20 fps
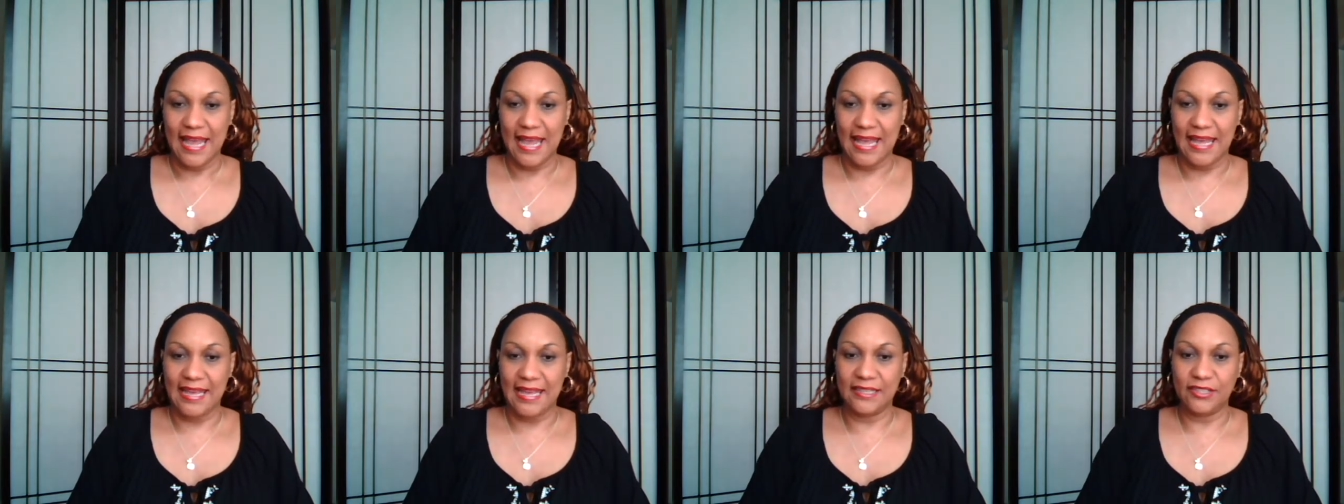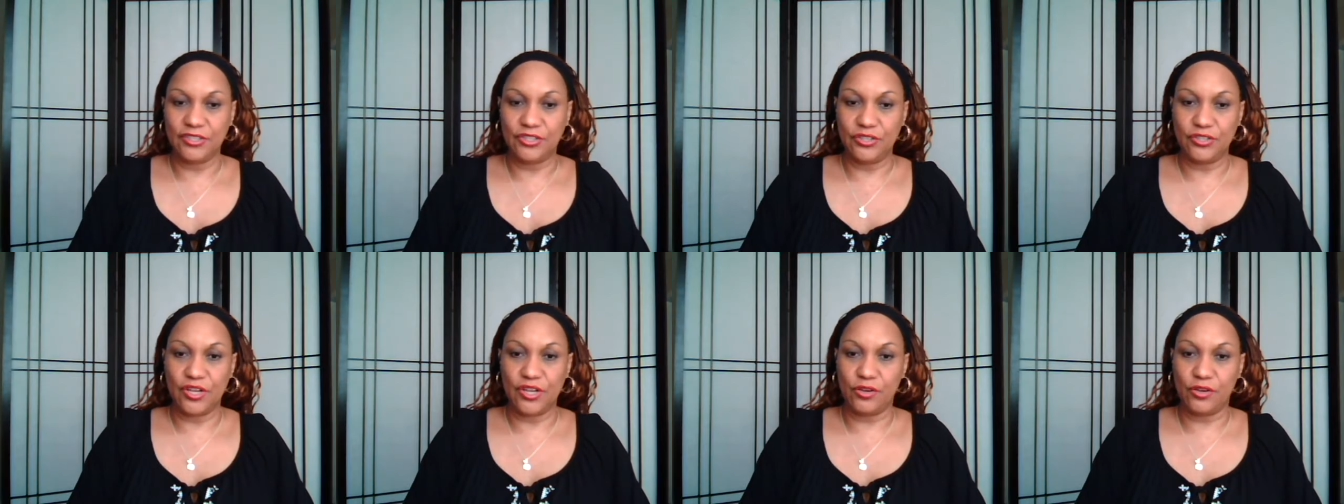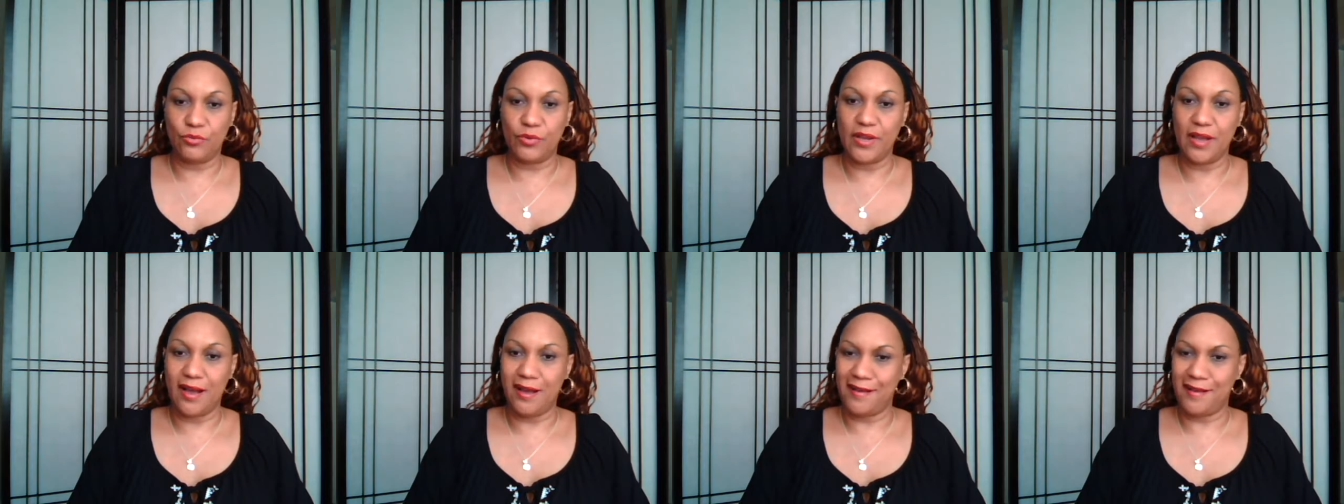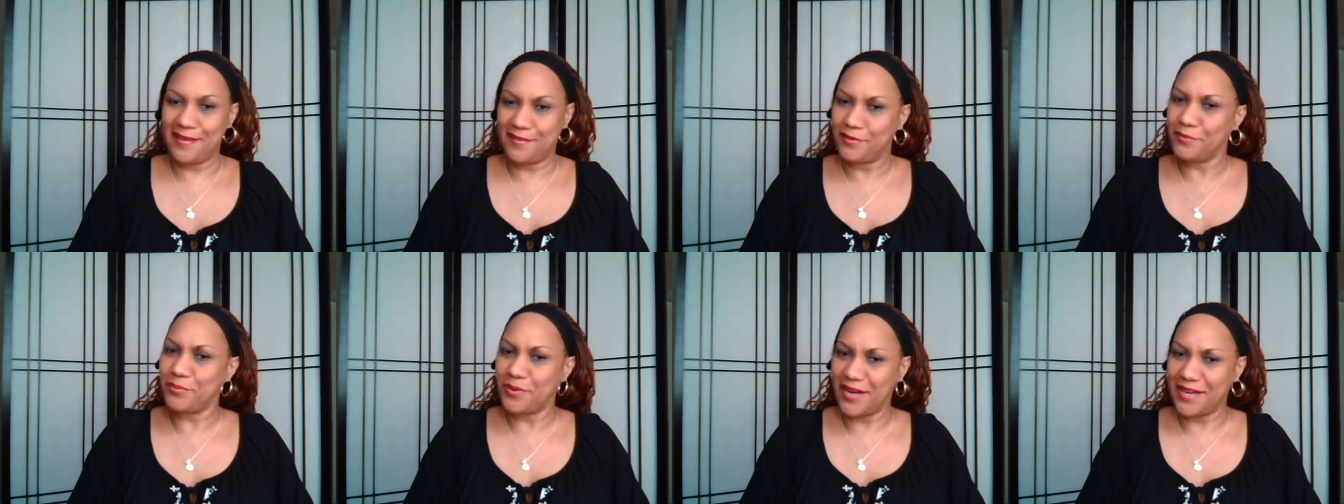And, we all
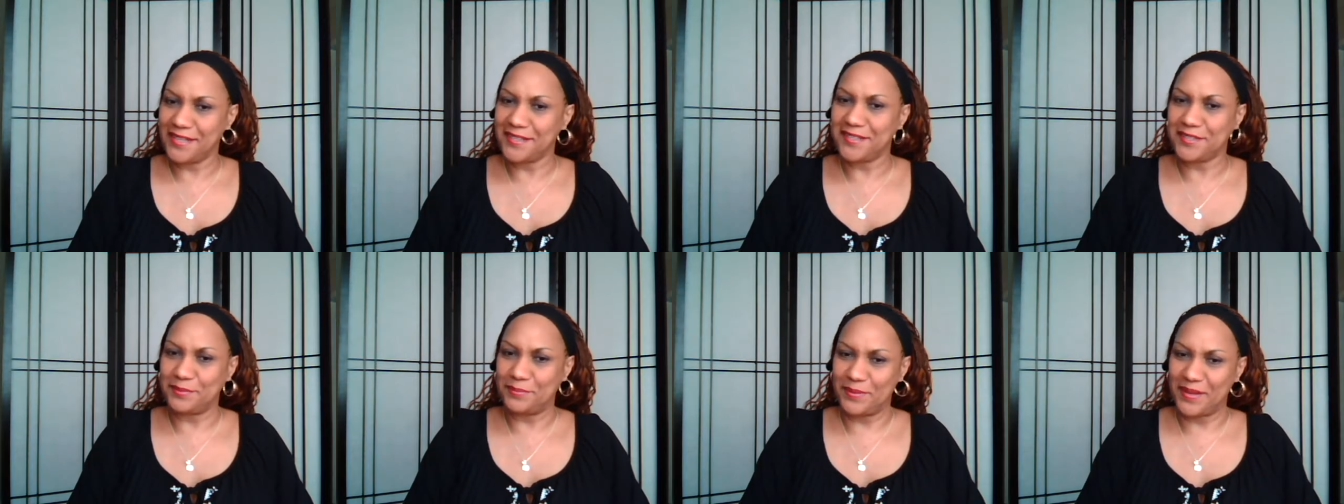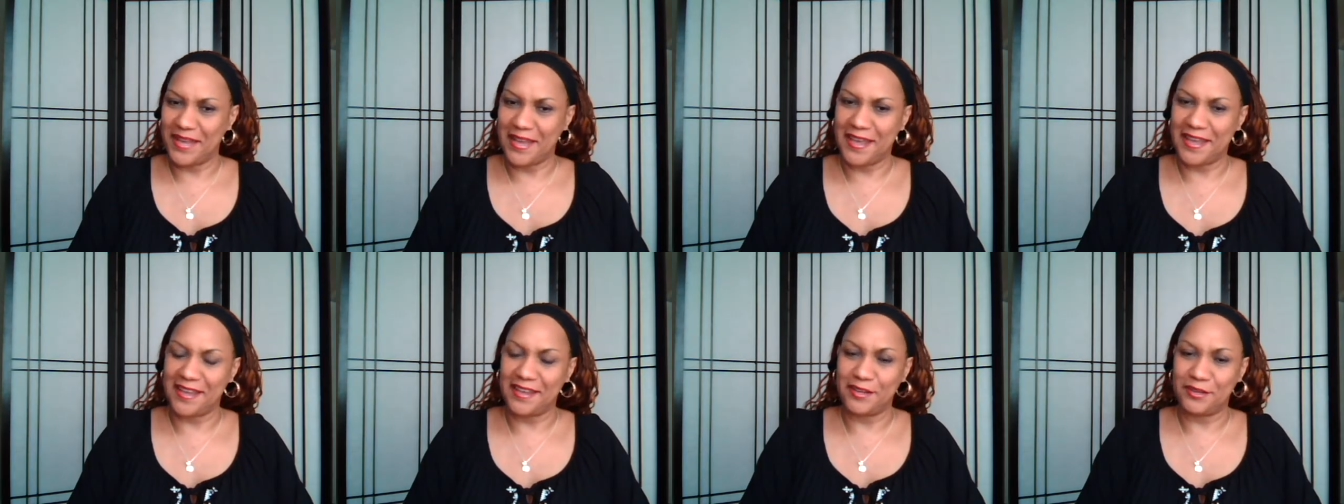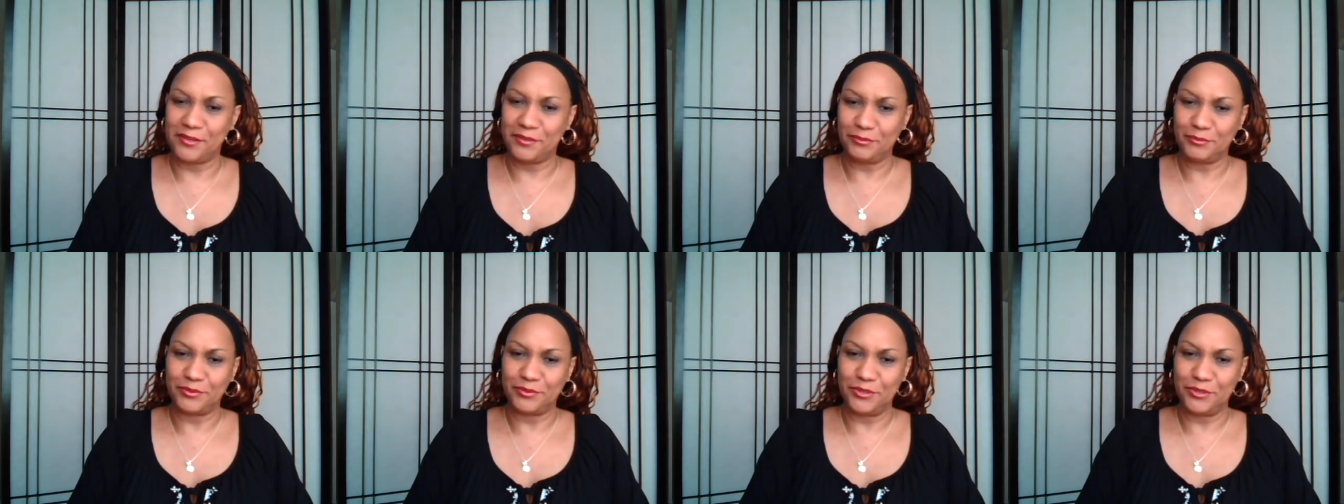have a price to pay.